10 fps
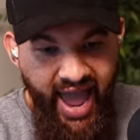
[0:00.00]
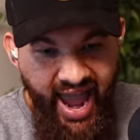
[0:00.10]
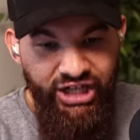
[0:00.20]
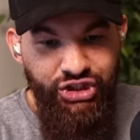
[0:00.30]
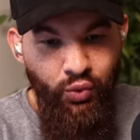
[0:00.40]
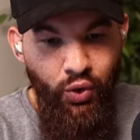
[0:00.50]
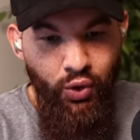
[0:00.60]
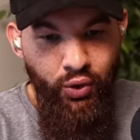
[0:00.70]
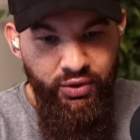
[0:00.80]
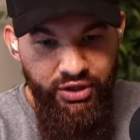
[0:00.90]

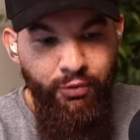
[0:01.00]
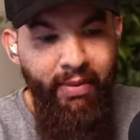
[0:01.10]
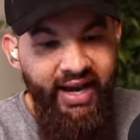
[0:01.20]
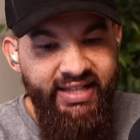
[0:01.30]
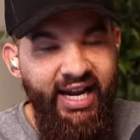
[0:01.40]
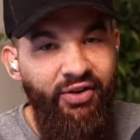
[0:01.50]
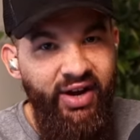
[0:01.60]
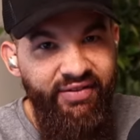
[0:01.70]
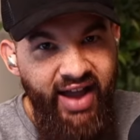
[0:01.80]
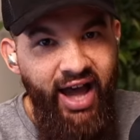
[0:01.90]
actual
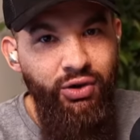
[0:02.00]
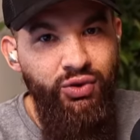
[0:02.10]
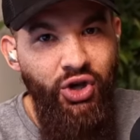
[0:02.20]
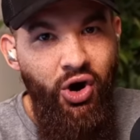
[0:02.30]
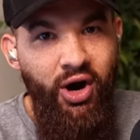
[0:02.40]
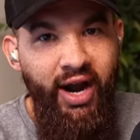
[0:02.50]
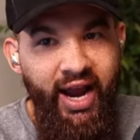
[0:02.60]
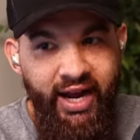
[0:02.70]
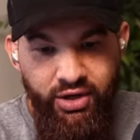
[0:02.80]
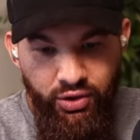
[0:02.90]
humanitarian values are
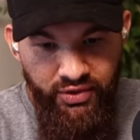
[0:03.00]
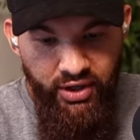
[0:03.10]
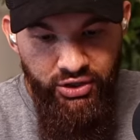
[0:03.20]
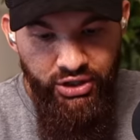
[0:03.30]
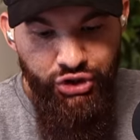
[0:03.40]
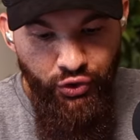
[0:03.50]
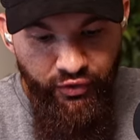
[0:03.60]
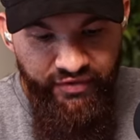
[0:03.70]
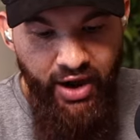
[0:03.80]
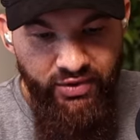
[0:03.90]
and the true
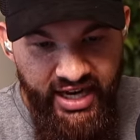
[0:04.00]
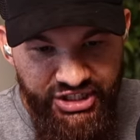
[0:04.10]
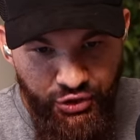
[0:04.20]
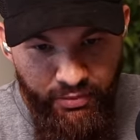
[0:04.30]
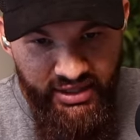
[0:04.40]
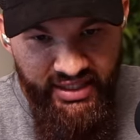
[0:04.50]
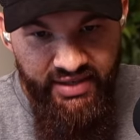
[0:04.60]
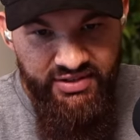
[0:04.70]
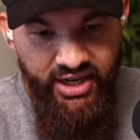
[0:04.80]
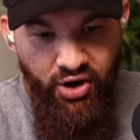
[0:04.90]
foundational
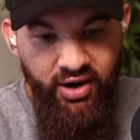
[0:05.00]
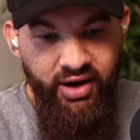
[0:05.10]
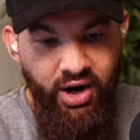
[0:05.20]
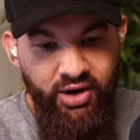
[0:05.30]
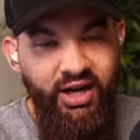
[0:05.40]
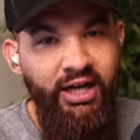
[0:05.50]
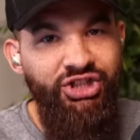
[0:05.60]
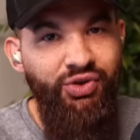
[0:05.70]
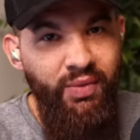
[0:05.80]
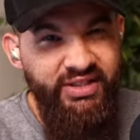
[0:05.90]
beliefs that our
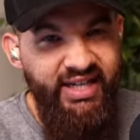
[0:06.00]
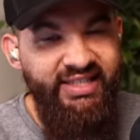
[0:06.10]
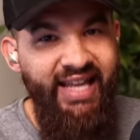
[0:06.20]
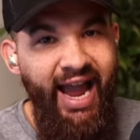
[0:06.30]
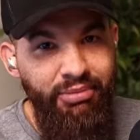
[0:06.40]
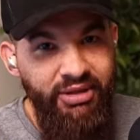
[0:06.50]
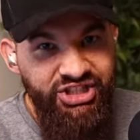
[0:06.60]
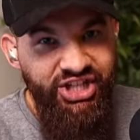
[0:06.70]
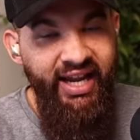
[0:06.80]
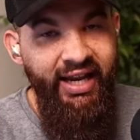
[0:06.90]
country was
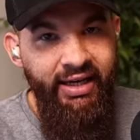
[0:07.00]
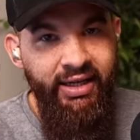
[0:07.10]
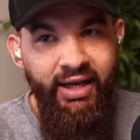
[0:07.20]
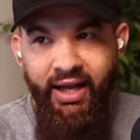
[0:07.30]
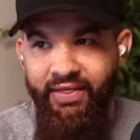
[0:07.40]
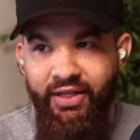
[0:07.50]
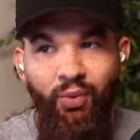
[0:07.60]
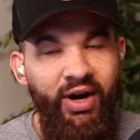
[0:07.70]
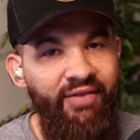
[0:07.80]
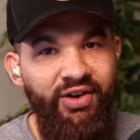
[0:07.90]
established in, then
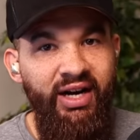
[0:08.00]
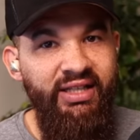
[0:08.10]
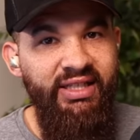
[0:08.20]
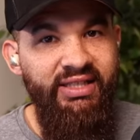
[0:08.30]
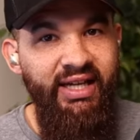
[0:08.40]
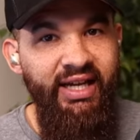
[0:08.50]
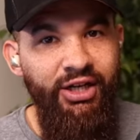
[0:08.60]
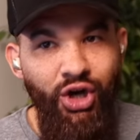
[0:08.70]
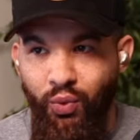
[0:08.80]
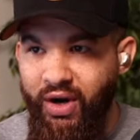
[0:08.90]
we're never going to
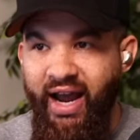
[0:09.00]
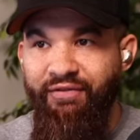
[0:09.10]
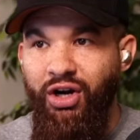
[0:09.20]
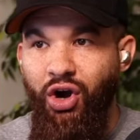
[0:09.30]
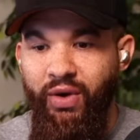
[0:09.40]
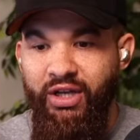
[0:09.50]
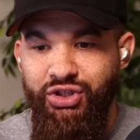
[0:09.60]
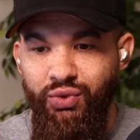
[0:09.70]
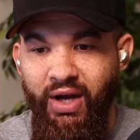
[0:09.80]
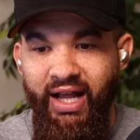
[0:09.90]
succeed. We're never going
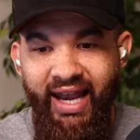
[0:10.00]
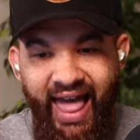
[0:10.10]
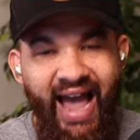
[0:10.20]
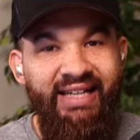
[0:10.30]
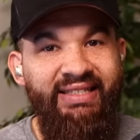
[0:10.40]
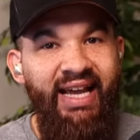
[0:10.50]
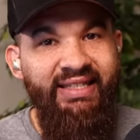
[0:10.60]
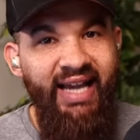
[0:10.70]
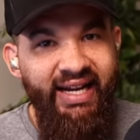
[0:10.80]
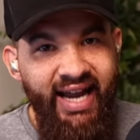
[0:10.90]
to last
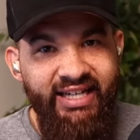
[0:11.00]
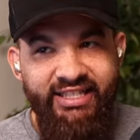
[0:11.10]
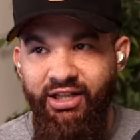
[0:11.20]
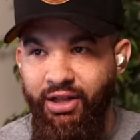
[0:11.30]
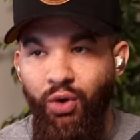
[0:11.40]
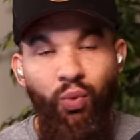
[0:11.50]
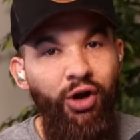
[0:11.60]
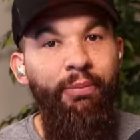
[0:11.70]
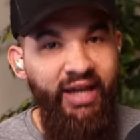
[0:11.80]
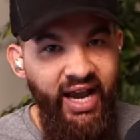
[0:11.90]
as a nation. There
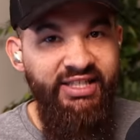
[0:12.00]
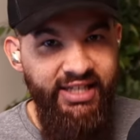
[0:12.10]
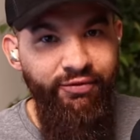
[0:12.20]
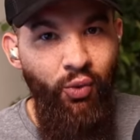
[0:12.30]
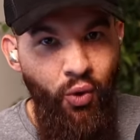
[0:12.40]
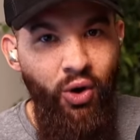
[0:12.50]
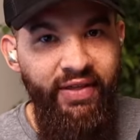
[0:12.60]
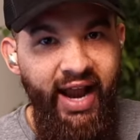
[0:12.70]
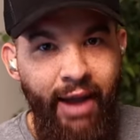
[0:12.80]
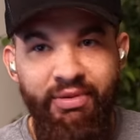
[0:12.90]
will be a civil war
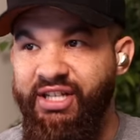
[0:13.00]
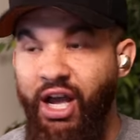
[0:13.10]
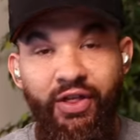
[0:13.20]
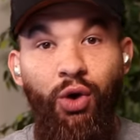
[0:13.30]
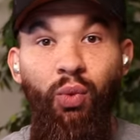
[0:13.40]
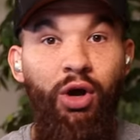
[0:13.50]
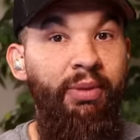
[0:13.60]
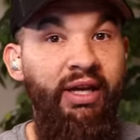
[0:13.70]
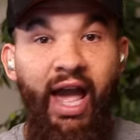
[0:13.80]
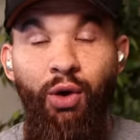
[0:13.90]
that happens. There will
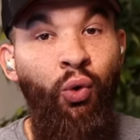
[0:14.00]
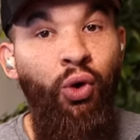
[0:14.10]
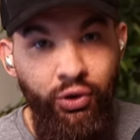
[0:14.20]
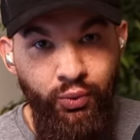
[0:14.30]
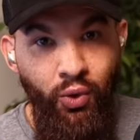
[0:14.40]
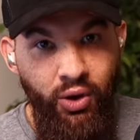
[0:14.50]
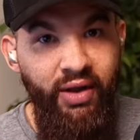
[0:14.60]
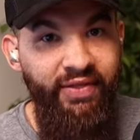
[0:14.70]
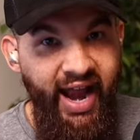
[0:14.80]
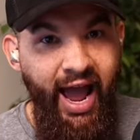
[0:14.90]
be a world war
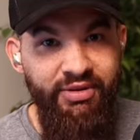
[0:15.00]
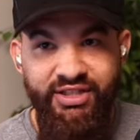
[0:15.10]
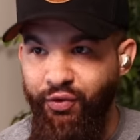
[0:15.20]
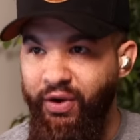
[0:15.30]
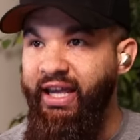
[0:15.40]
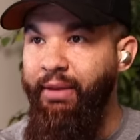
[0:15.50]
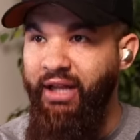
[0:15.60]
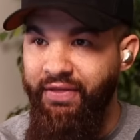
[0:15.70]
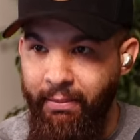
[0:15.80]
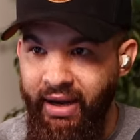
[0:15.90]
that happens. If we keep
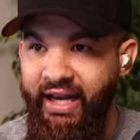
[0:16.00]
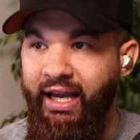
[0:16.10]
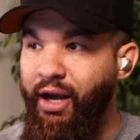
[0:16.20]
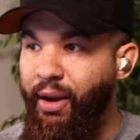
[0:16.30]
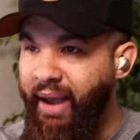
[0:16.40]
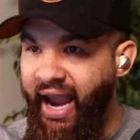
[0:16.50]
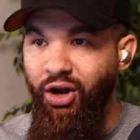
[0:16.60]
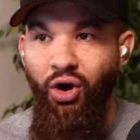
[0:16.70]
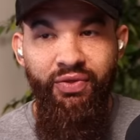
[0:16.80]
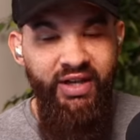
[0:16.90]
letting the media paint
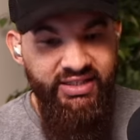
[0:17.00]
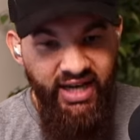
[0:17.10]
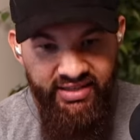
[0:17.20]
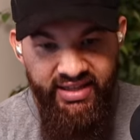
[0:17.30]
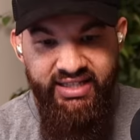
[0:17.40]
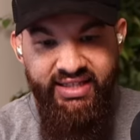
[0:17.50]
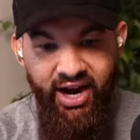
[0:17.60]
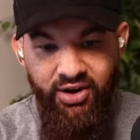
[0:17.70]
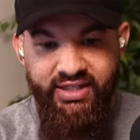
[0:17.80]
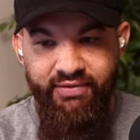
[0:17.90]
all these
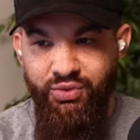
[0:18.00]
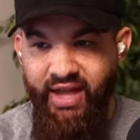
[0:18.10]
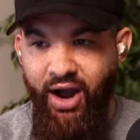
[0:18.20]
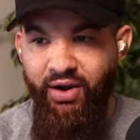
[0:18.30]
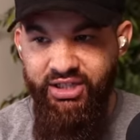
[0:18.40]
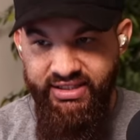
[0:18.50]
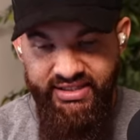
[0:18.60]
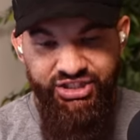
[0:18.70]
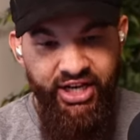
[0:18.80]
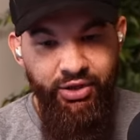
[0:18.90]
narratives without
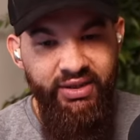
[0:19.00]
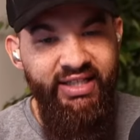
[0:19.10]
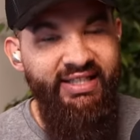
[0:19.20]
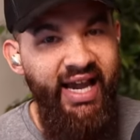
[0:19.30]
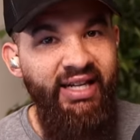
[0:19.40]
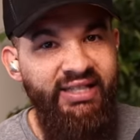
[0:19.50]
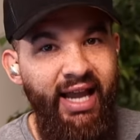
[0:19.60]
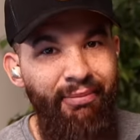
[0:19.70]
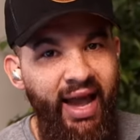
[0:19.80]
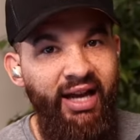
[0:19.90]
genuinely taking a
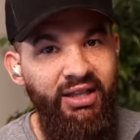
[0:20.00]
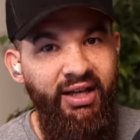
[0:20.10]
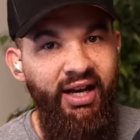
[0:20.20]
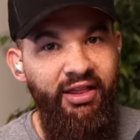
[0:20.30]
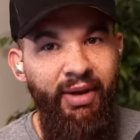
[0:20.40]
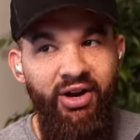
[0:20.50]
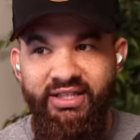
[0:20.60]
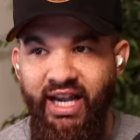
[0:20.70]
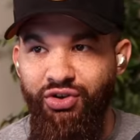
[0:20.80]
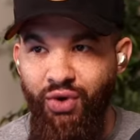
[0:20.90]
step back, looking in the mirror and
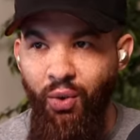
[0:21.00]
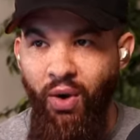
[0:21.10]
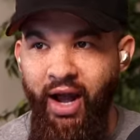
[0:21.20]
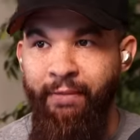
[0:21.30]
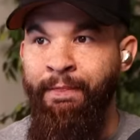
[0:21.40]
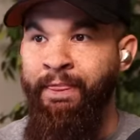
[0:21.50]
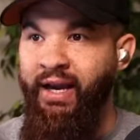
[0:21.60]
say, you know what?